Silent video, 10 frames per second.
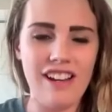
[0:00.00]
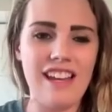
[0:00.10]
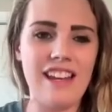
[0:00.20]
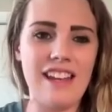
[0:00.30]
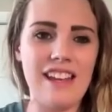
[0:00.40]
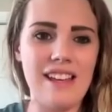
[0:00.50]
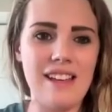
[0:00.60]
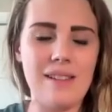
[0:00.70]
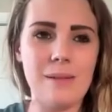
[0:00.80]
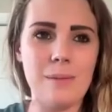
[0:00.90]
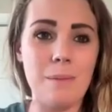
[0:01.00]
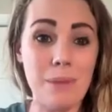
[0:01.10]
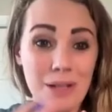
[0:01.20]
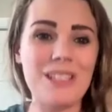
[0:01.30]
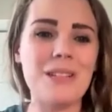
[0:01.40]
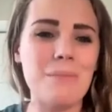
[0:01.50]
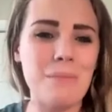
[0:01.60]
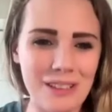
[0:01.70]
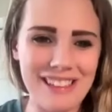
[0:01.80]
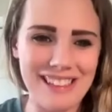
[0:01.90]
It is building
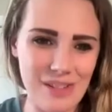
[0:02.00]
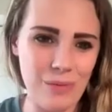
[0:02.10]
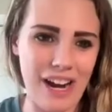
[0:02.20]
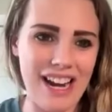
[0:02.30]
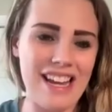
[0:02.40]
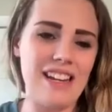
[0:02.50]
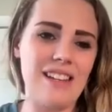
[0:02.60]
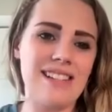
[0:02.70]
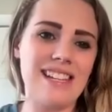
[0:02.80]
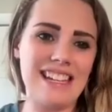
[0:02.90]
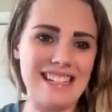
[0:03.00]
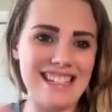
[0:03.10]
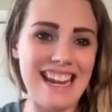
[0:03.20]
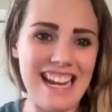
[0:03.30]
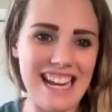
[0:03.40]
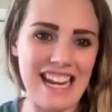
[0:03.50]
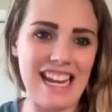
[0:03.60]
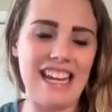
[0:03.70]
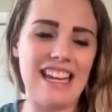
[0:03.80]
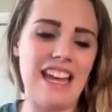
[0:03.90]
buildings, right? It is
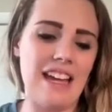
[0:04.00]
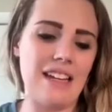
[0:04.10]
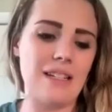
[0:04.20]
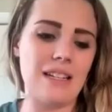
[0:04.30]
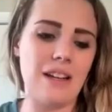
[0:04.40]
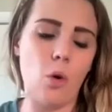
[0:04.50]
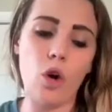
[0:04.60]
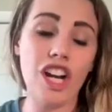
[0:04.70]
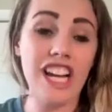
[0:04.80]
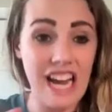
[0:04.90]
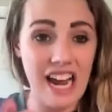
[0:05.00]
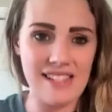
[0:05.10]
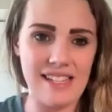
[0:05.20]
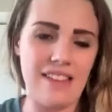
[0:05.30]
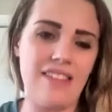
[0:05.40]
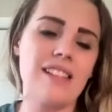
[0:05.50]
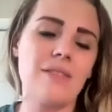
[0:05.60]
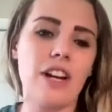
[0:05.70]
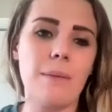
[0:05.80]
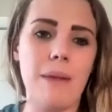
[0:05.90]
containing and organizing. That's a
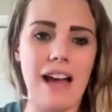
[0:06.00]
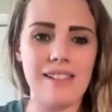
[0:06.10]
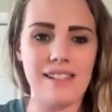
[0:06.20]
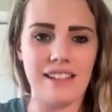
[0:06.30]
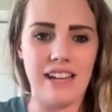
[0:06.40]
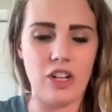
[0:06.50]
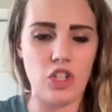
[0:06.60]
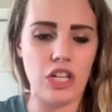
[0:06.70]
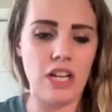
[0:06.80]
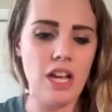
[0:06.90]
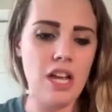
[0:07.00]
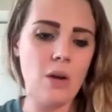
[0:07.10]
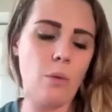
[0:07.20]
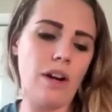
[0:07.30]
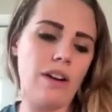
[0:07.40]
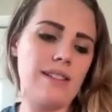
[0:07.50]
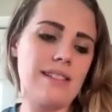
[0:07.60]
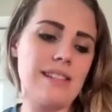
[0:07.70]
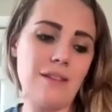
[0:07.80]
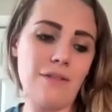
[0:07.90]
very masculine energy. Whereas
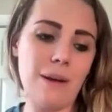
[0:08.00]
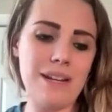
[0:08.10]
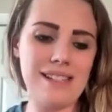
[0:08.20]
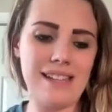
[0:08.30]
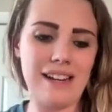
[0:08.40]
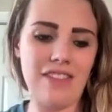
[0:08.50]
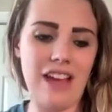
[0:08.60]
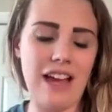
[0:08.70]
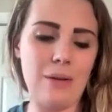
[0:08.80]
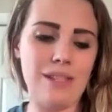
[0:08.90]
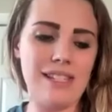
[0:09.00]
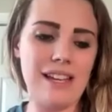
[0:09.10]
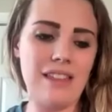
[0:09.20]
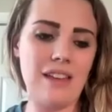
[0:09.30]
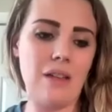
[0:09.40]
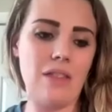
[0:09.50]
to the feminine side of that, I would say that